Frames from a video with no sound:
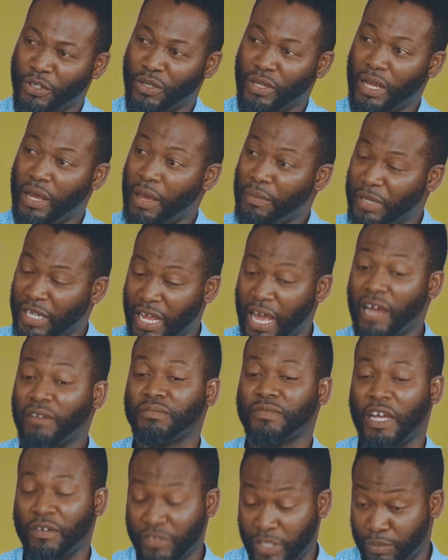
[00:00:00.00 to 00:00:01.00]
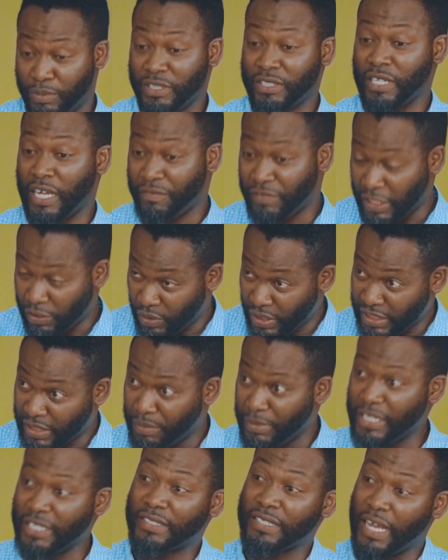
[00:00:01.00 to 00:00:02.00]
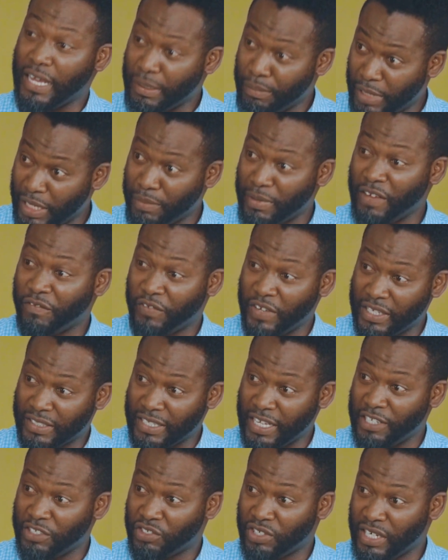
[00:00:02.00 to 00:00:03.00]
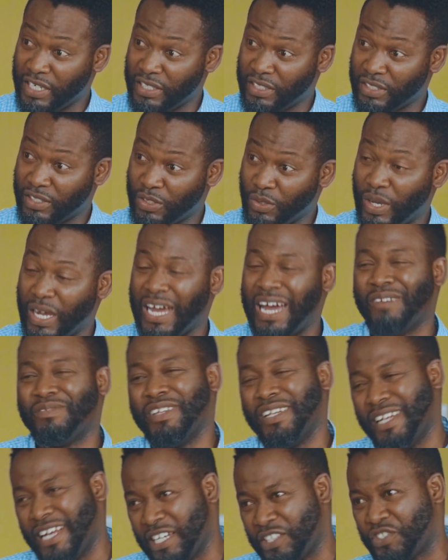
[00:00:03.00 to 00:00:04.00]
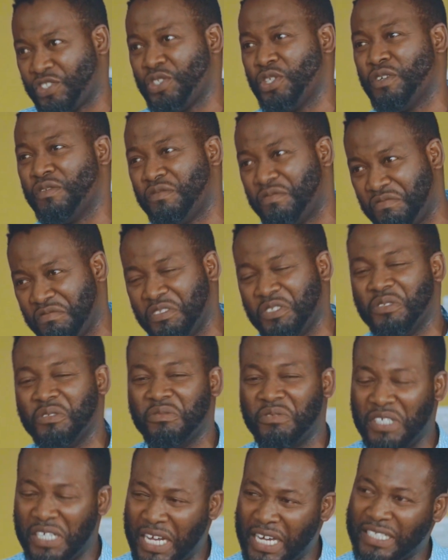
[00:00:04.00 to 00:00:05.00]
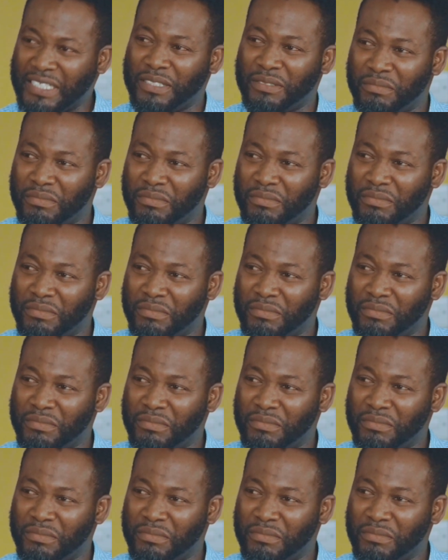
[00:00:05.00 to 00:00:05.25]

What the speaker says: I mean, I'm the producer. After 20 minutes, I make my first entrance. Okay. So I have the luxury of, relaxing.